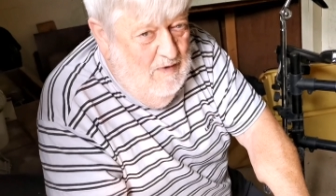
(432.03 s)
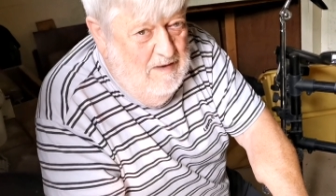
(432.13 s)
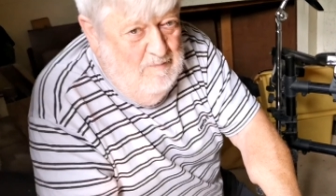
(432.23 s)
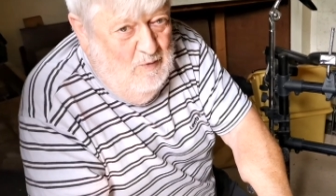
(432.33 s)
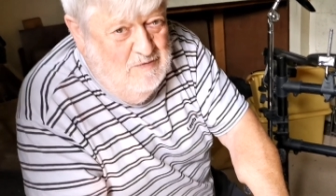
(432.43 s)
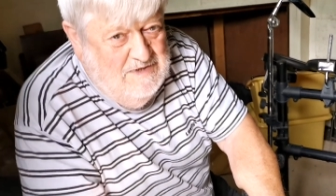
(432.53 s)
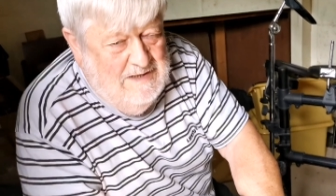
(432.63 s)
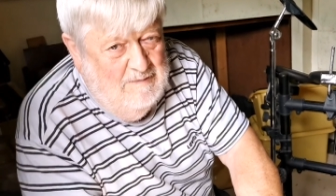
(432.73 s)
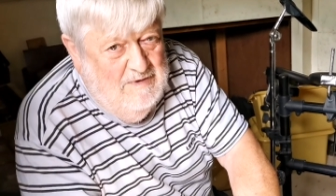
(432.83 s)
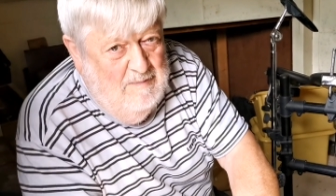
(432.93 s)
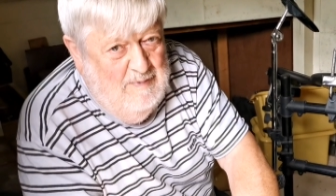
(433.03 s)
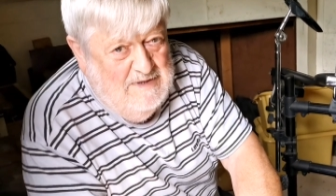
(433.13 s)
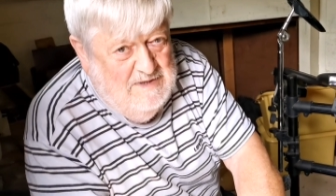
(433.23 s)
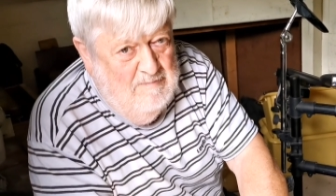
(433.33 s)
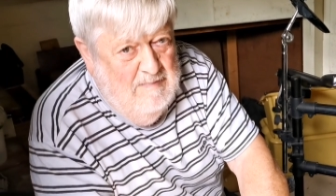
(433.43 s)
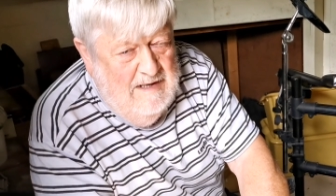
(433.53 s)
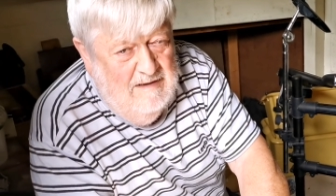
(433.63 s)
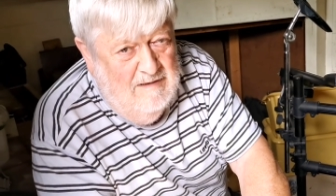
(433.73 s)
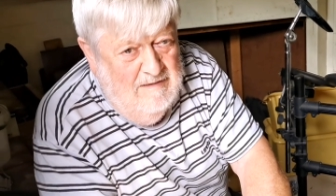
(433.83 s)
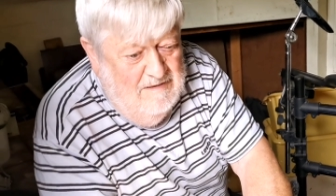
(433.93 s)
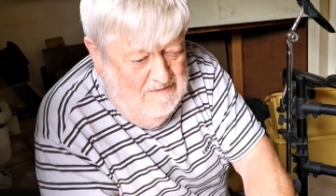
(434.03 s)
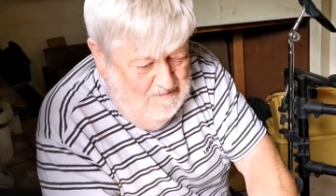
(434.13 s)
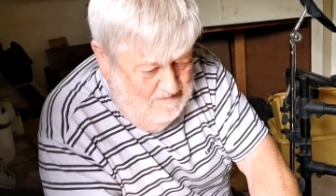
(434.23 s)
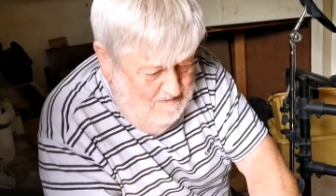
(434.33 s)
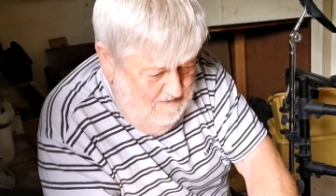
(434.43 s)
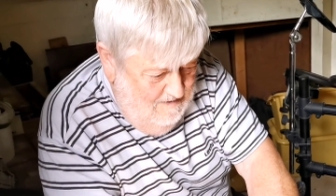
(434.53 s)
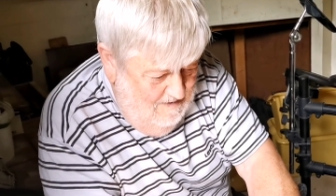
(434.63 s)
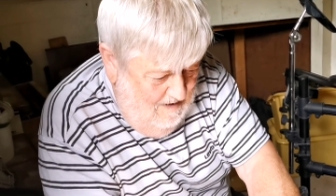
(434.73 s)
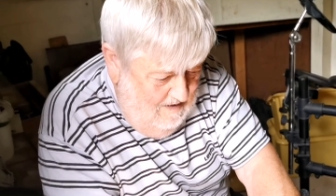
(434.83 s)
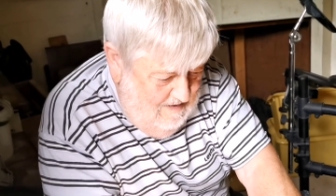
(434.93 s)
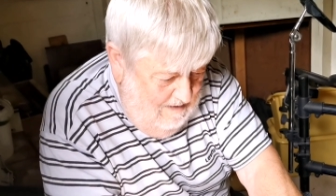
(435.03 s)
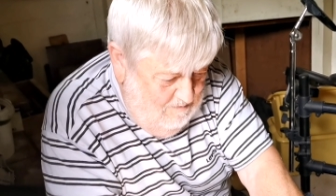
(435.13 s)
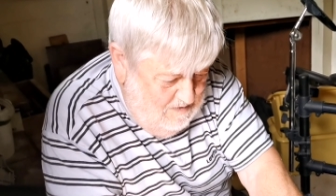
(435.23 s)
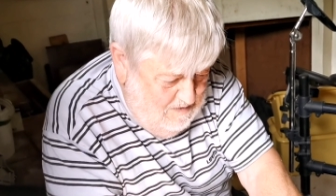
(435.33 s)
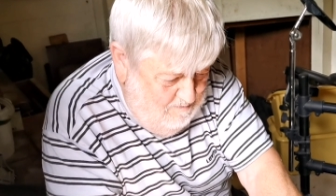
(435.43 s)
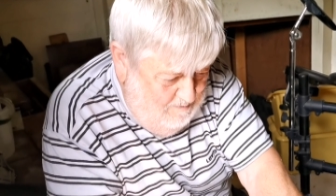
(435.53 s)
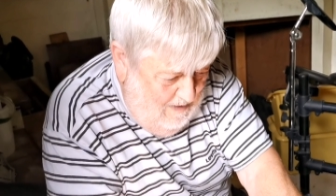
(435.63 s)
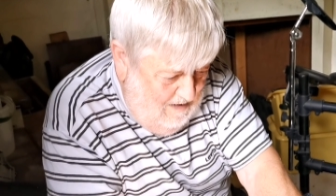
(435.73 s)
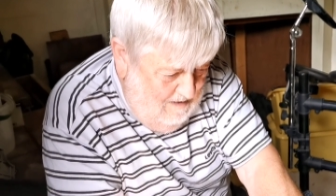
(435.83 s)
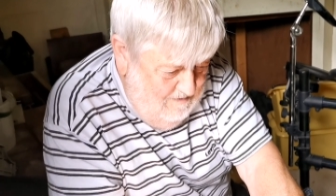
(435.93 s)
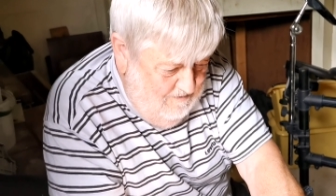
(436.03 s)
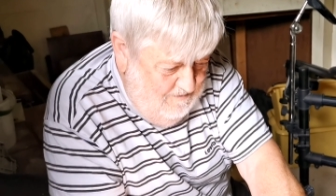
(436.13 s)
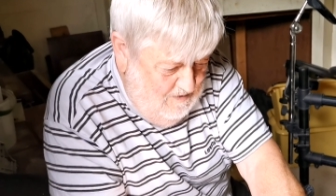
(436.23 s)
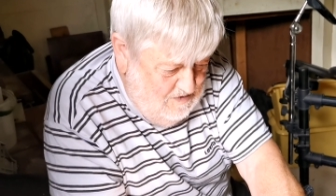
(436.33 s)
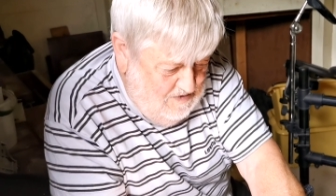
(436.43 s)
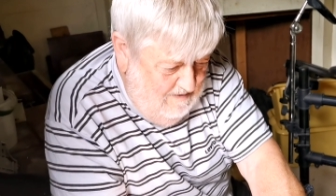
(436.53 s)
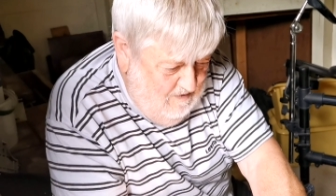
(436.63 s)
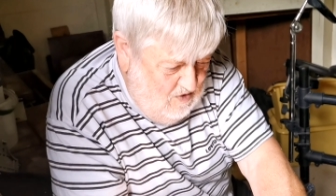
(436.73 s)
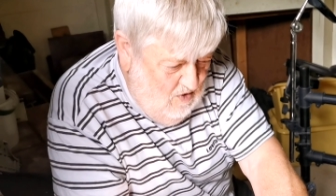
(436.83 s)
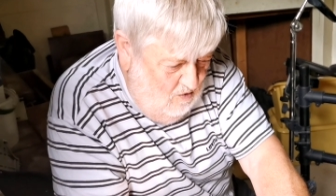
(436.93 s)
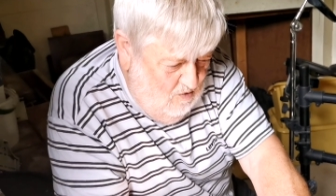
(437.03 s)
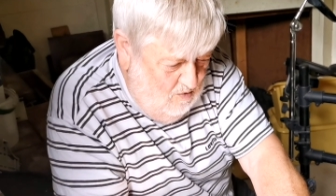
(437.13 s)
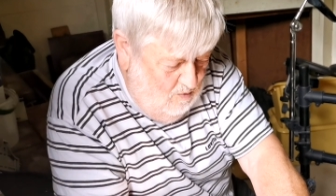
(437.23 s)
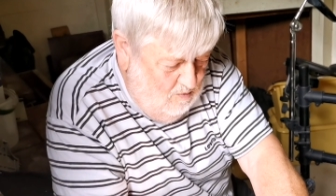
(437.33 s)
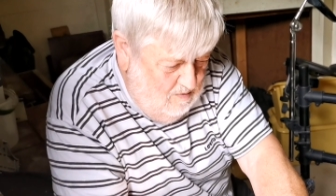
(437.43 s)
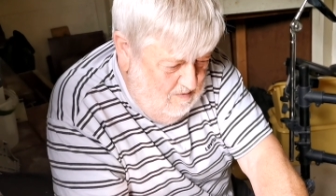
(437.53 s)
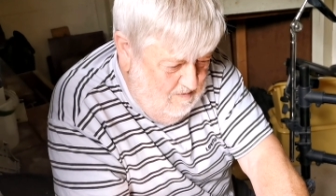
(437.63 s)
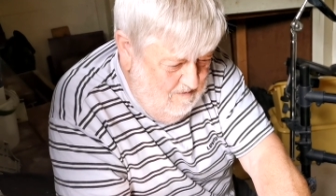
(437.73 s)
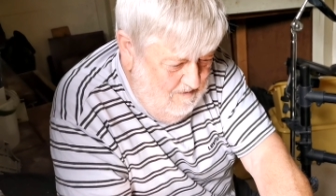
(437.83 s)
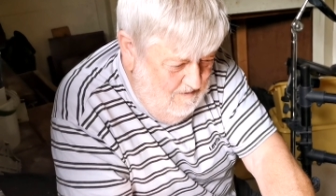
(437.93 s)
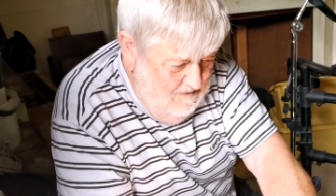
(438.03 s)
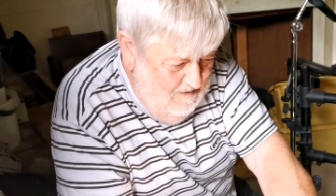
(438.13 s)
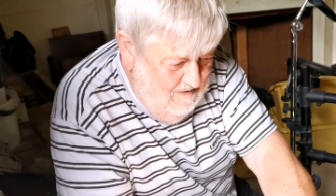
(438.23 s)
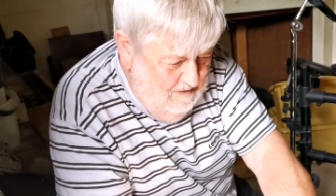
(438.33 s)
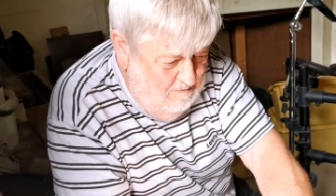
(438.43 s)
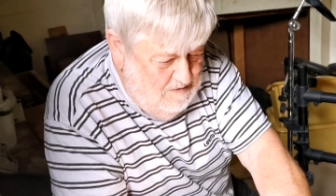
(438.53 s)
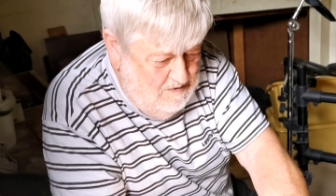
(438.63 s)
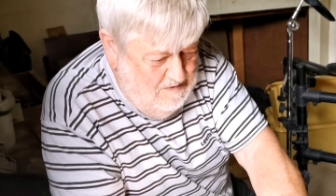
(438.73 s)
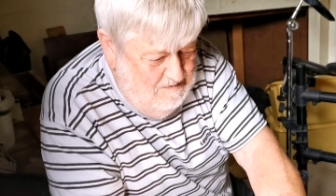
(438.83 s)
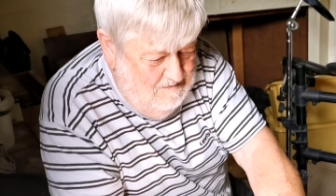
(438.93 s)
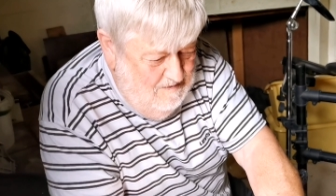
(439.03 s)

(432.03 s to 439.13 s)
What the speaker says: went and bought some of the bits of metal, and that was part of the first ever Concorde that was